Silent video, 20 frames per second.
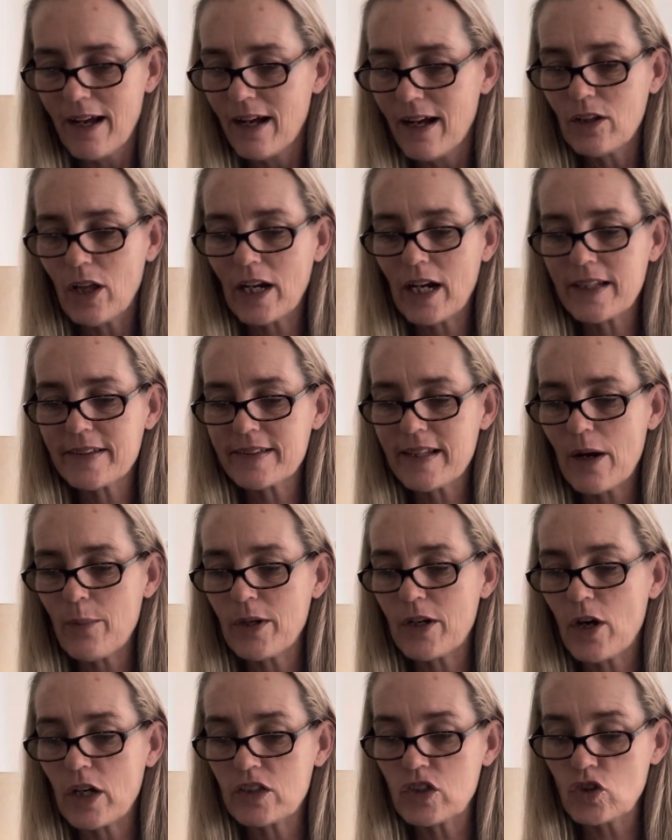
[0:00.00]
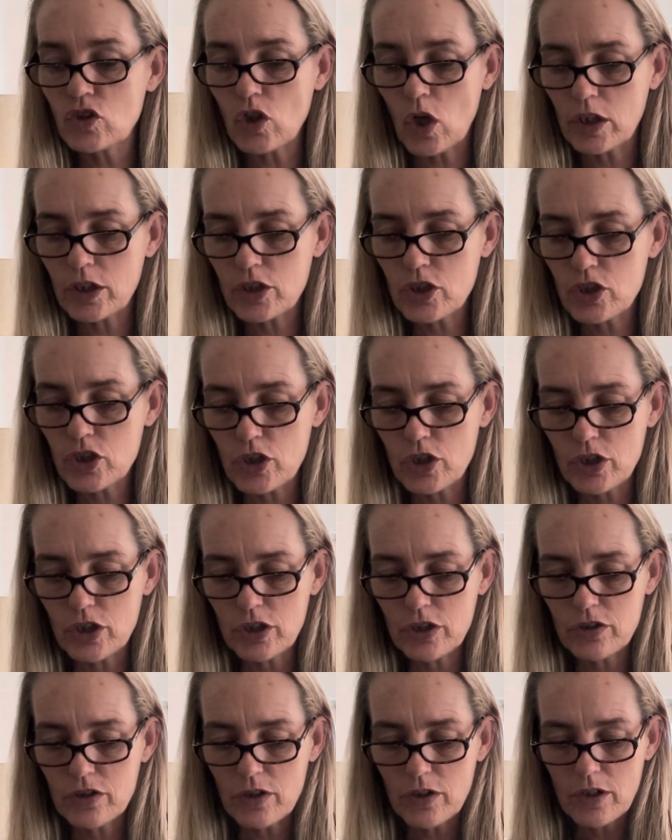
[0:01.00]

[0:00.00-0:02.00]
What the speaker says: Like I said, we got solitude.